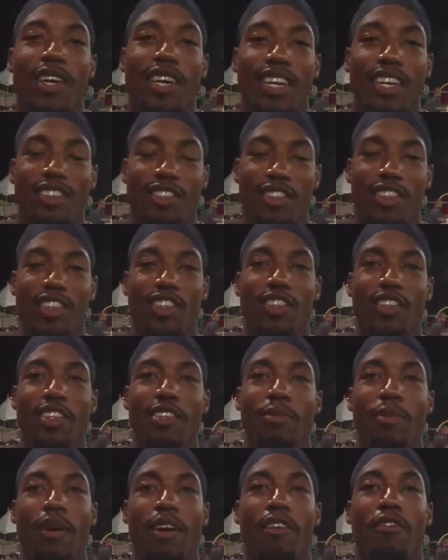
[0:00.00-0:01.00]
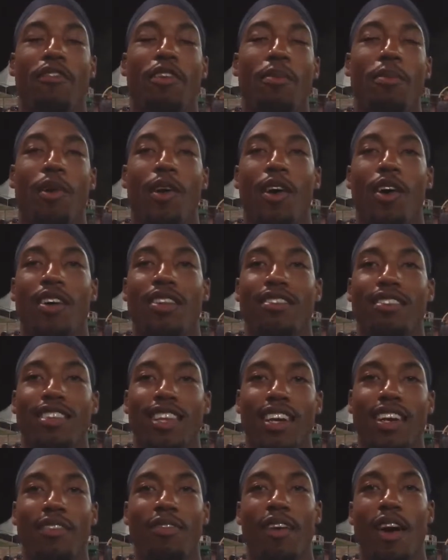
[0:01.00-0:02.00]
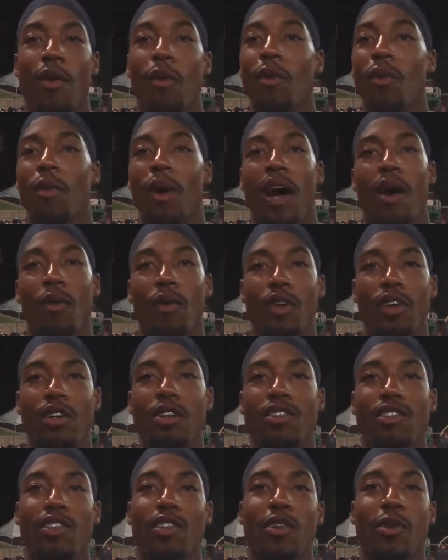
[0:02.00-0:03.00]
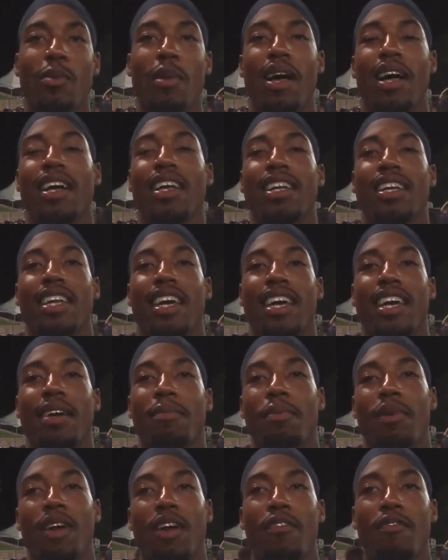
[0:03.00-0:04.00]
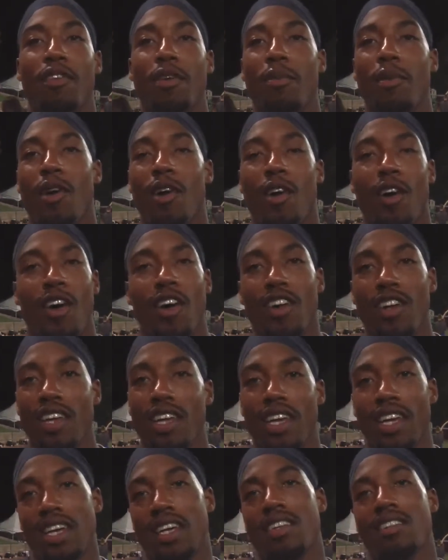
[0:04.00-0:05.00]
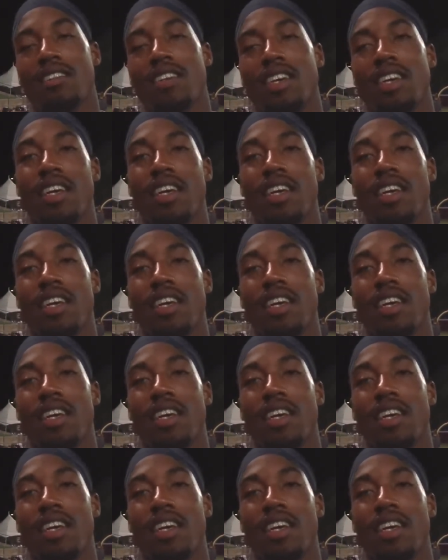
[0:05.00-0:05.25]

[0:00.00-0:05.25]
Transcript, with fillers: Kids on the streets playing football and stuff, how we, how we used to do back in the day, playing football, all the kids,